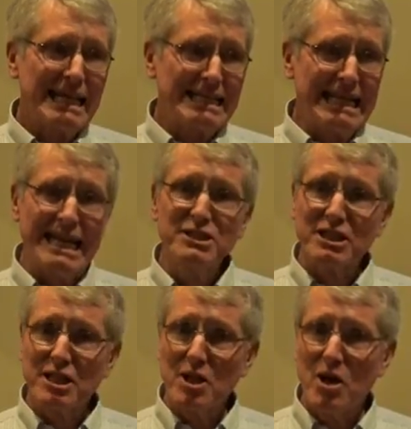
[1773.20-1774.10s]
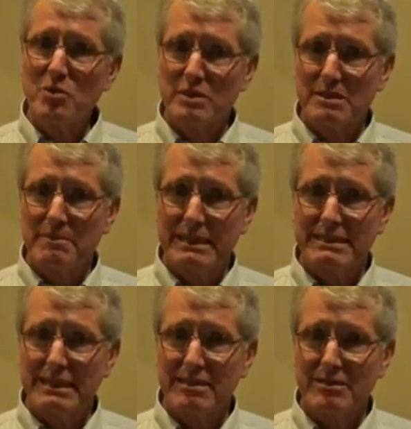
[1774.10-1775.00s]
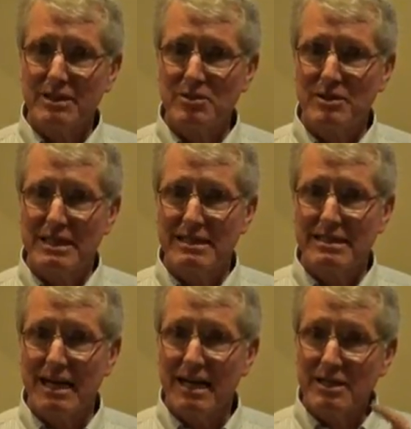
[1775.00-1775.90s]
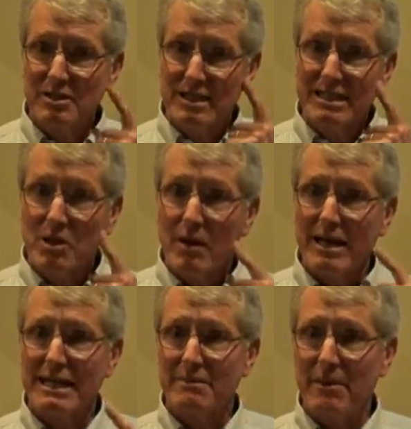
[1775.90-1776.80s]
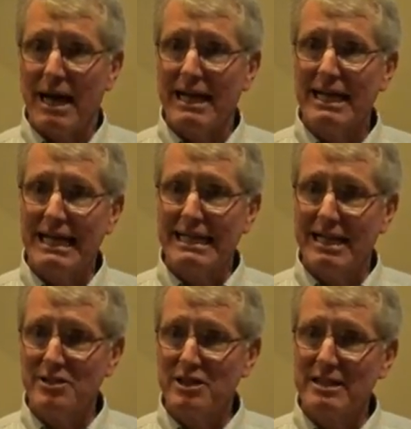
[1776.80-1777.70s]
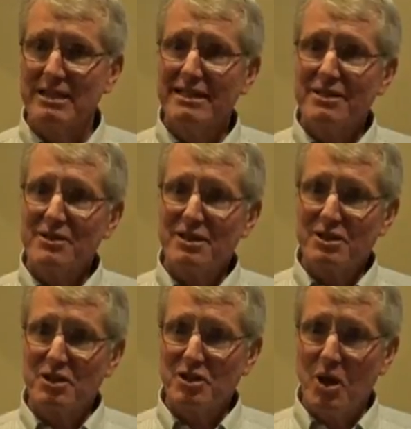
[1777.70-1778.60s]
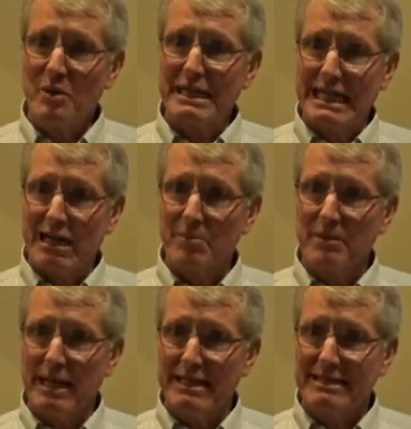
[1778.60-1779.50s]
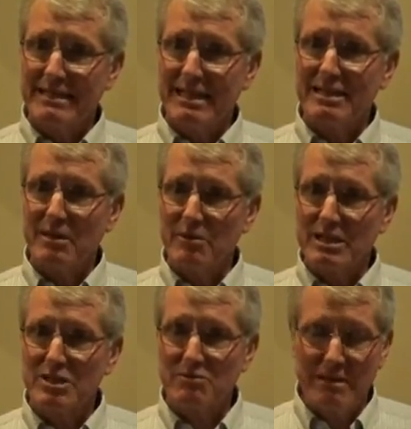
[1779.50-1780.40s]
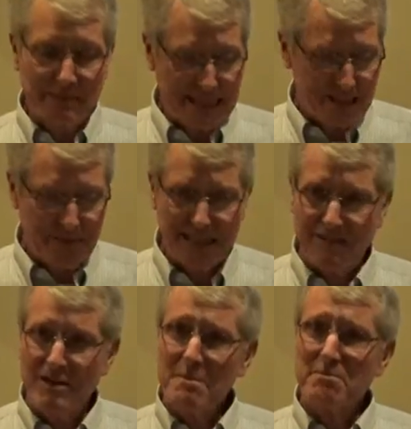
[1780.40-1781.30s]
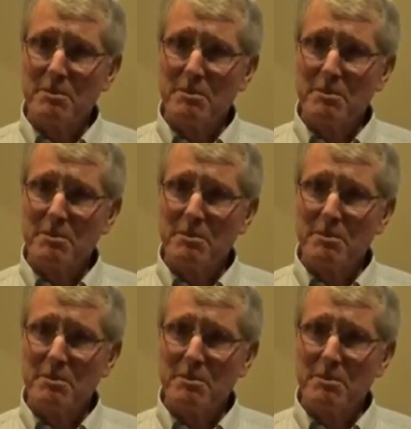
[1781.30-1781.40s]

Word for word: The engine alone was a big deal. You didn't go out and buy an engine that could go in an airplane. They were extremely expensive.